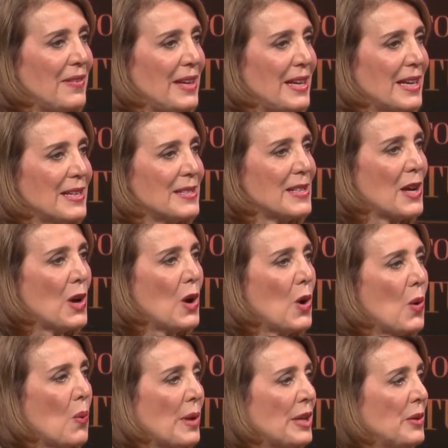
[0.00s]
is
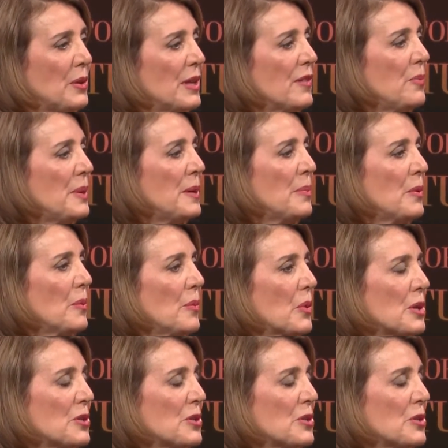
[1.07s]
when you give people more